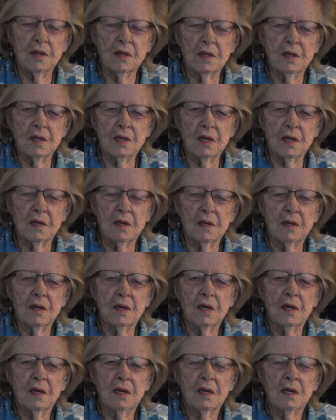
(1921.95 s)

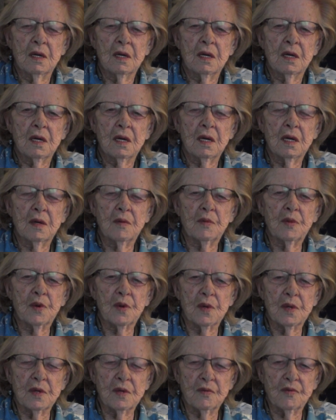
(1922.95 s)
and
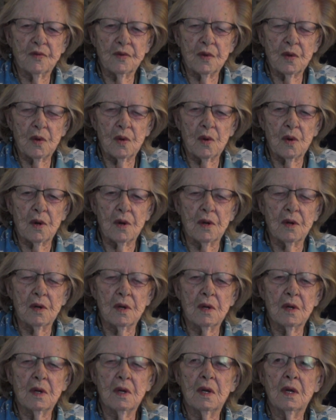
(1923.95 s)
poured the floor
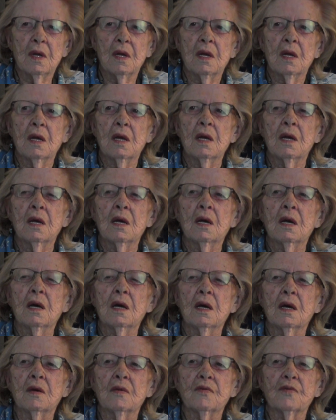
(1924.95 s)

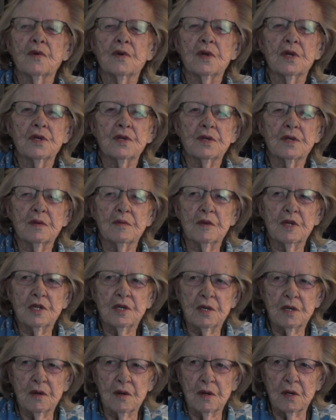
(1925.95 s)
and furnished the
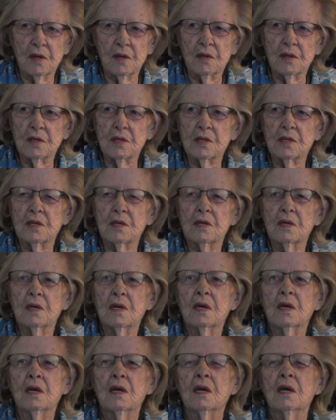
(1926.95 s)
materials,
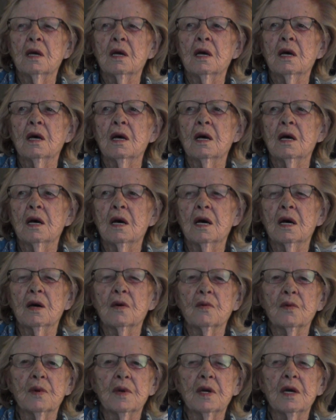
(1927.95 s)

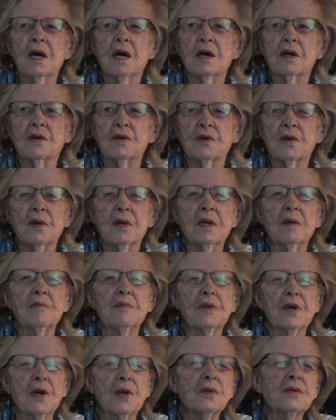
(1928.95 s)
and we actually
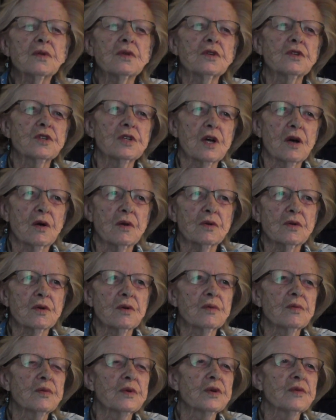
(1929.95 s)
built the
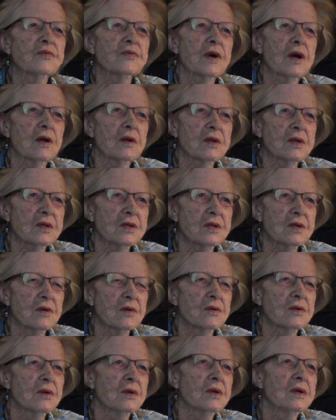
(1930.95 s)
shelter with
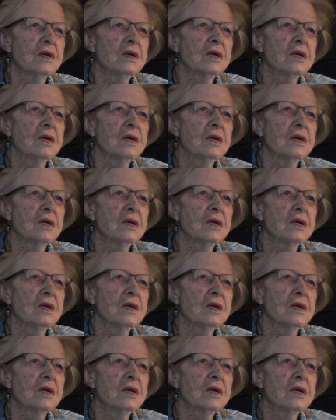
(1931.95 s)
volunteer